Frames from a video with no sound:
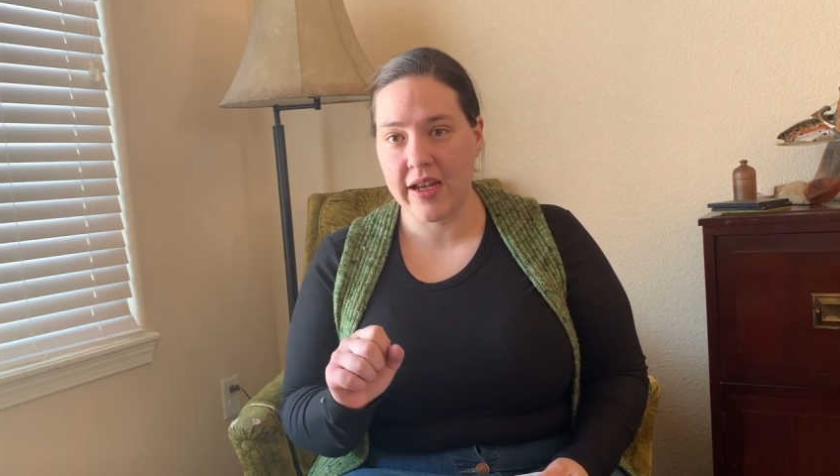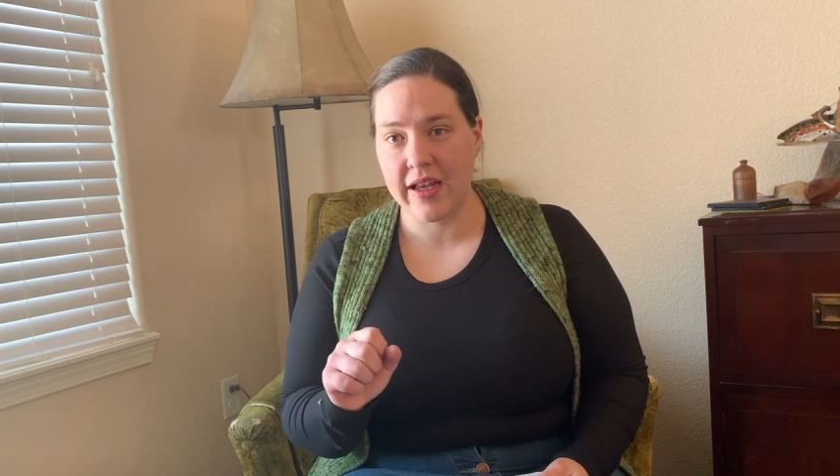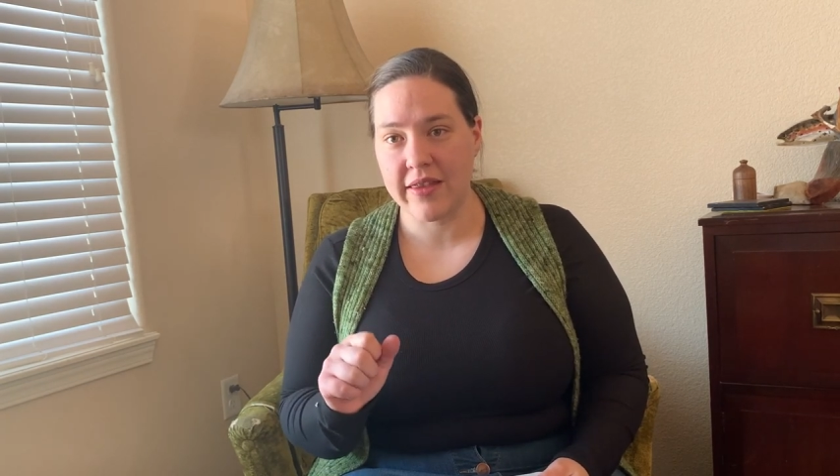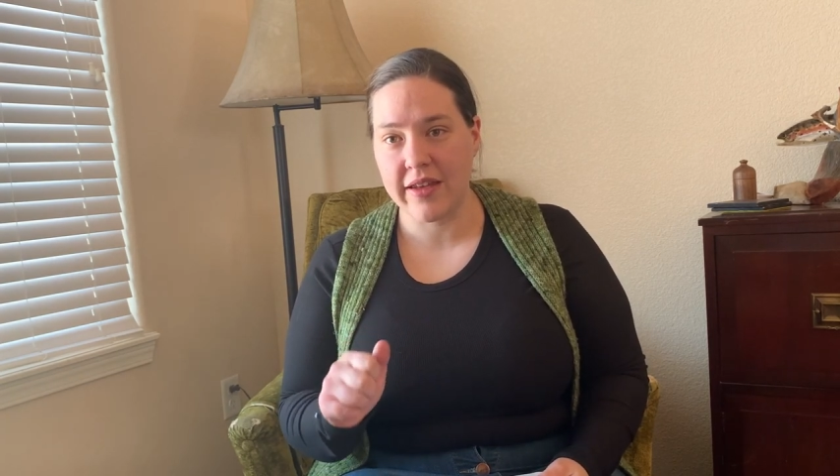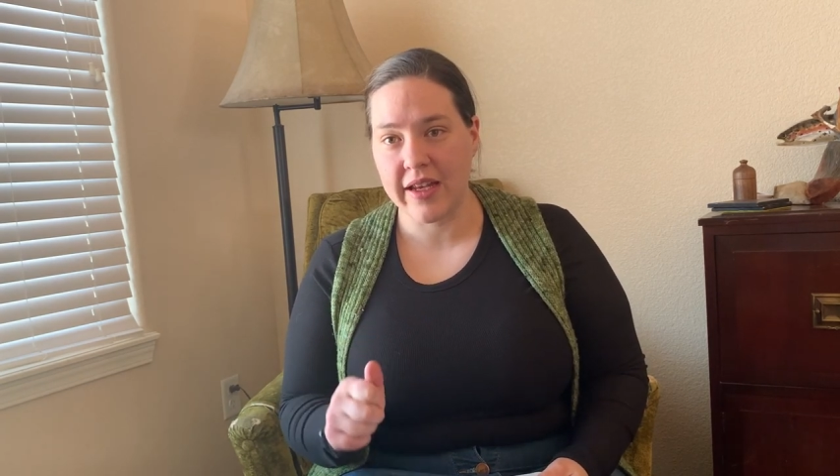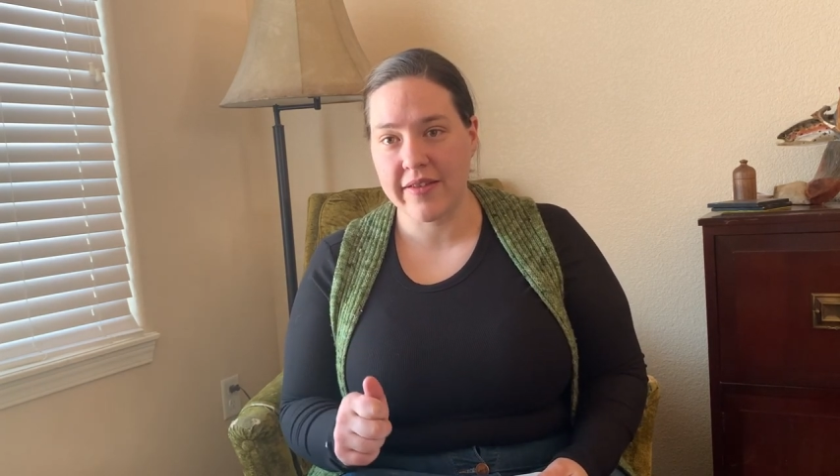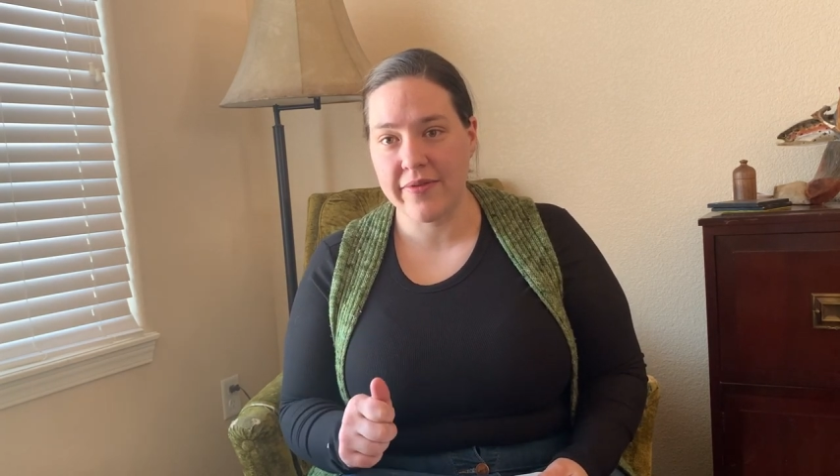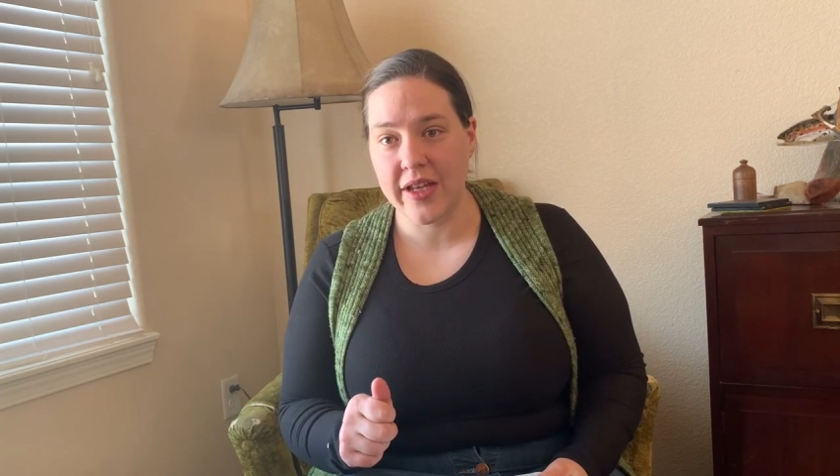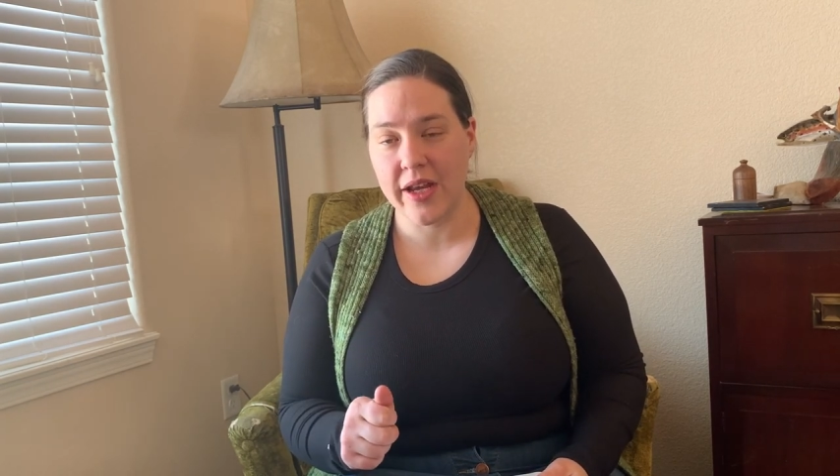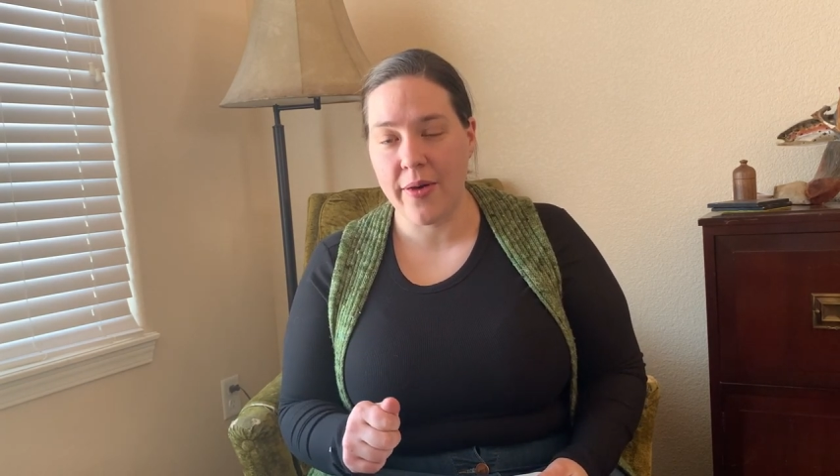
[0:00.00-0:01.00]
get the next
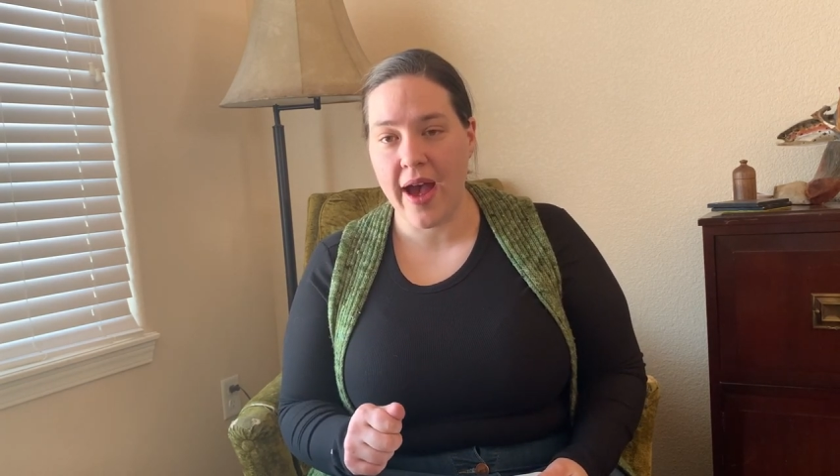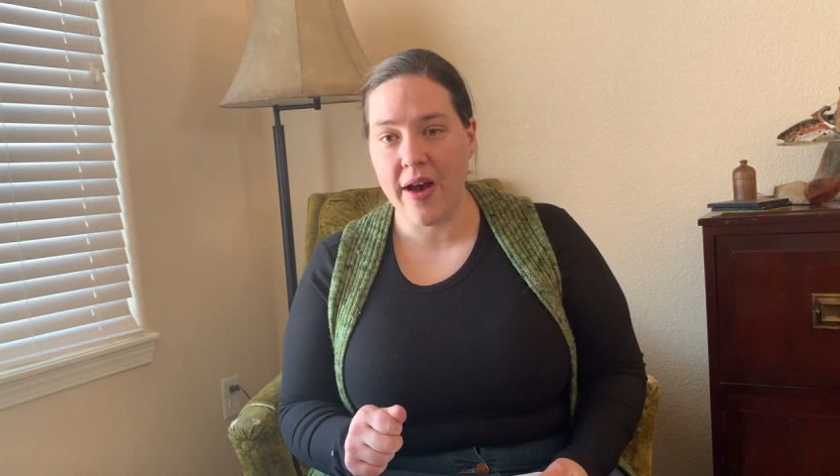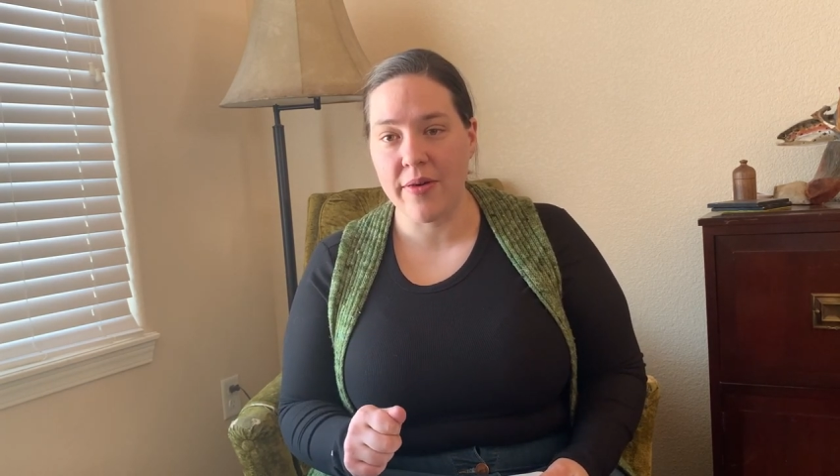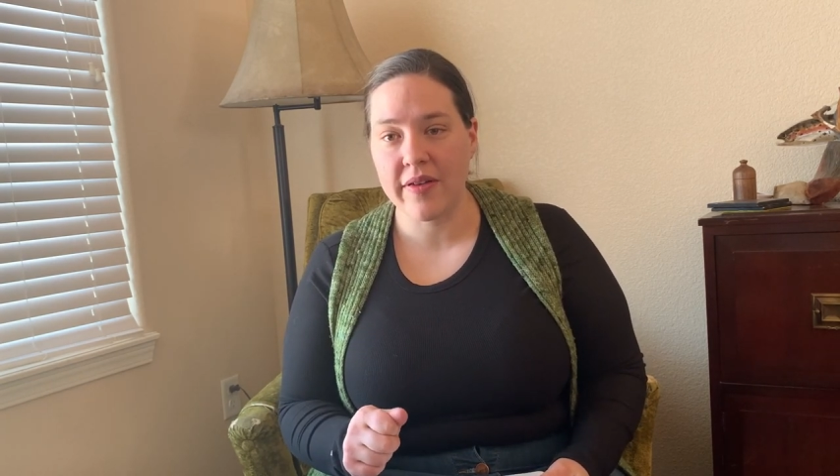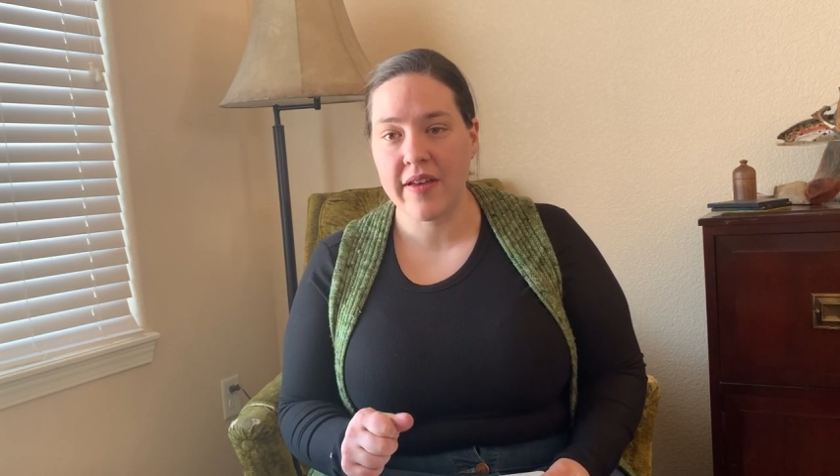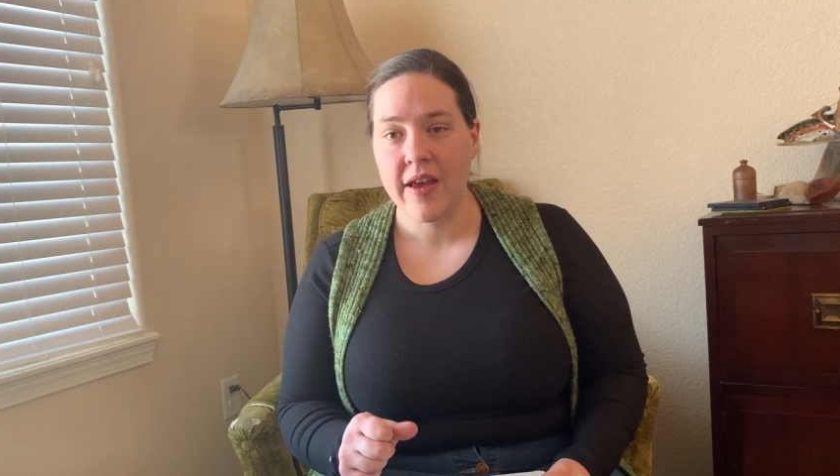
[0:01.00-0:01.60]
video out.